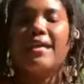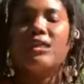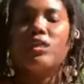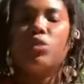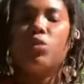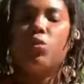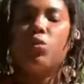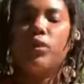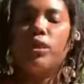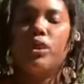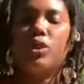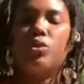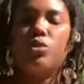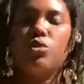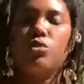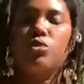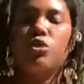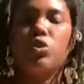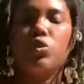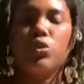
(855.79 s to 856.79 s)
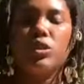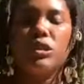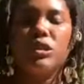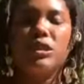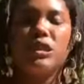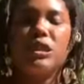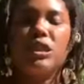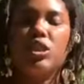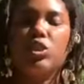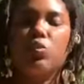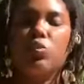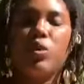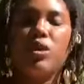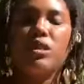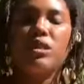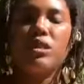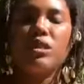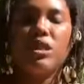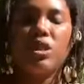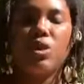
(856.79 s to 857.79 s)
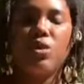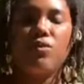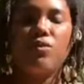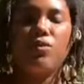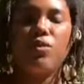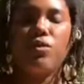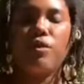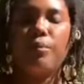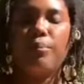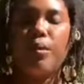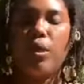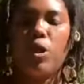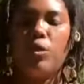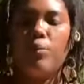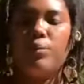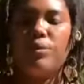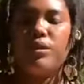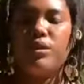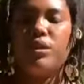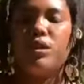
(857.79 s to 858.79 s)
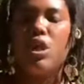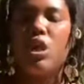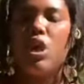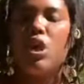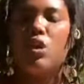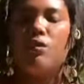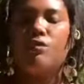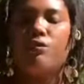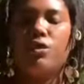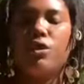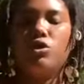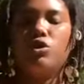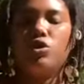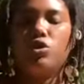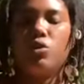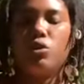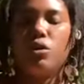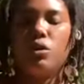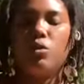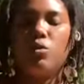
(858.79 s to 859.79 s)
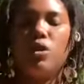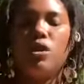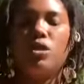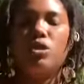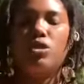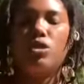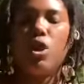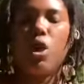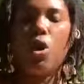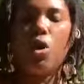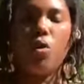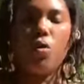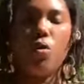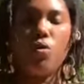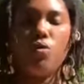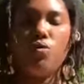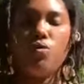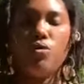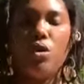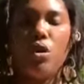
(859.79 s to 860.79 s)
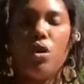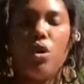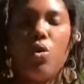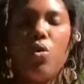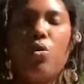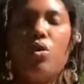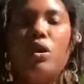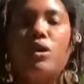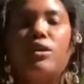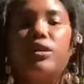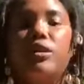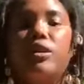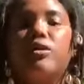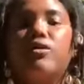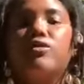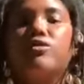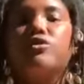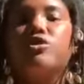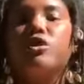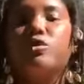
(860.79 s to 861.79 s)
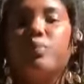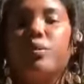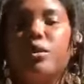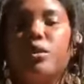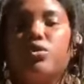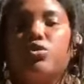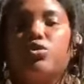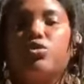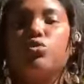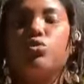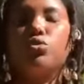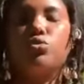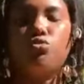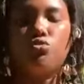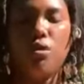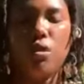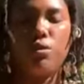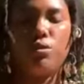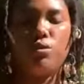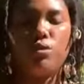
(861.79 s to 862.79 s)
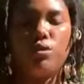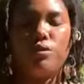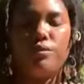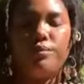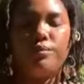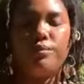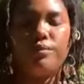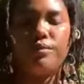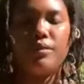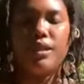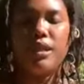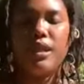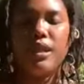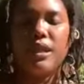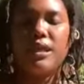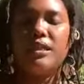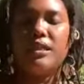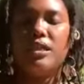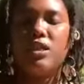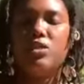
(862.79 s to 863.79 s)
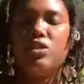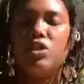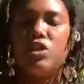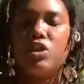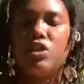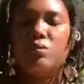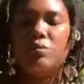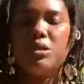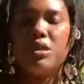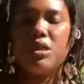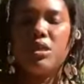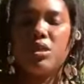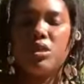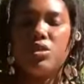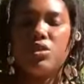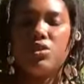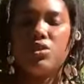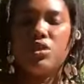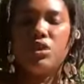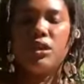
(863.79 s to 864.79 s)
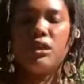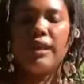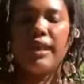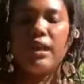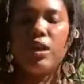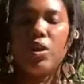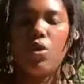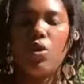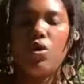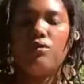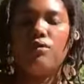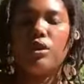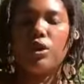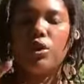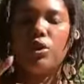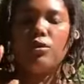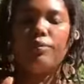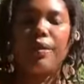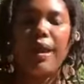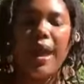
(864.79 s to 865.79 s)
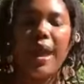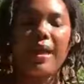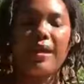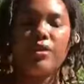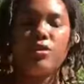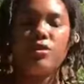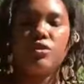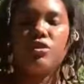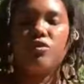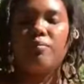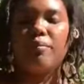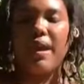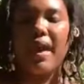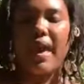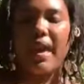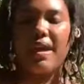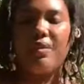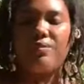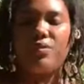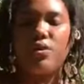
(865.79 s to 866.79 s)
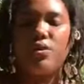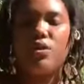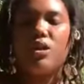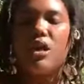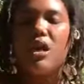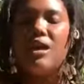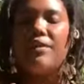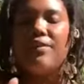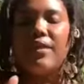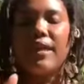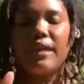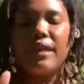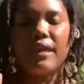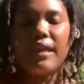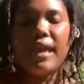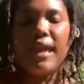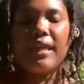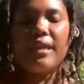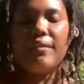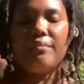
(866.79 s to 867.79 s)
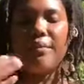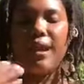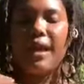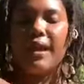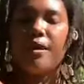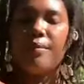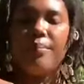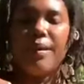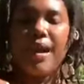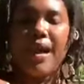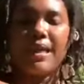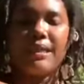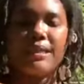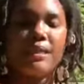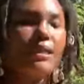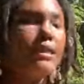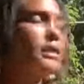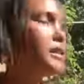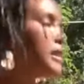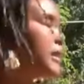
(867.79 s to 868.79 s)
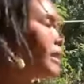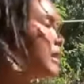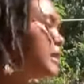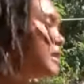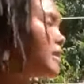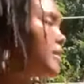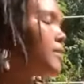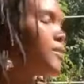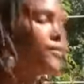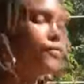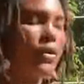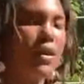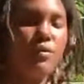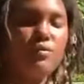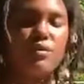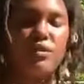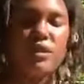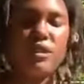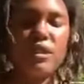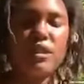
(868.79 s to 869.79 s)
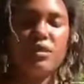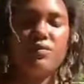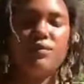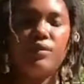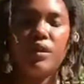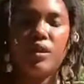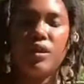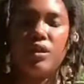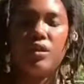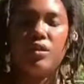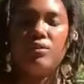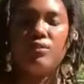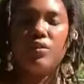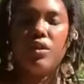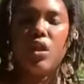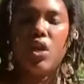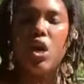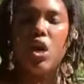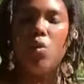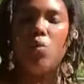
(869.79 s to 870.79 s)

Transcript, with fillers: as the will to extend oneself for the purpose of nurturing one's own or another's spiritual growth. It still took me years to let go of learned patterns of behavior that negated my capacity to give and receive love.